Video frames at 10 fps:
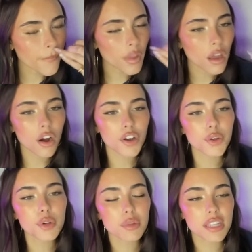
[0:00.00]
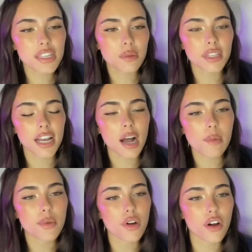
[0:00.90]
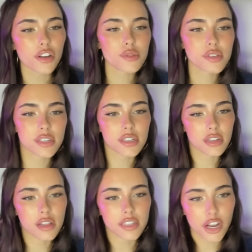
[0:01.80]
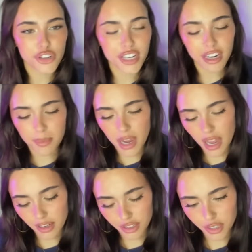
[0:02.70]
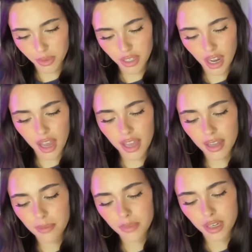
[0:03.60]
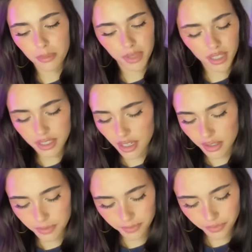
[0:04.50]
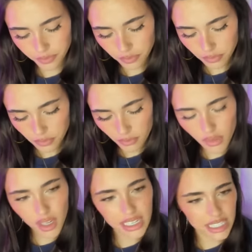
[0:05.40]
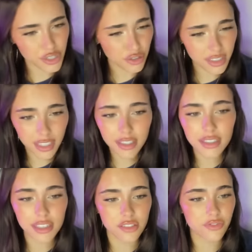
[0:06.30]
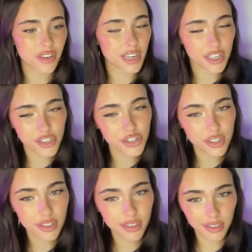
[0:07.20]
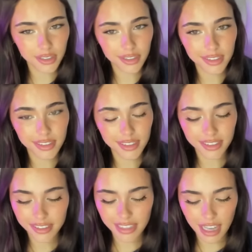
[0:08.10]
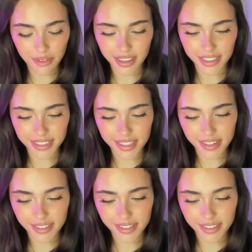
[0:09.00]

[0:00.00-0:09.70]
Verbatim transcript: Are you completely done with the album or are you still touching it up and adding to it? I'm completely done. It's turned in, it's finished. Everything is done.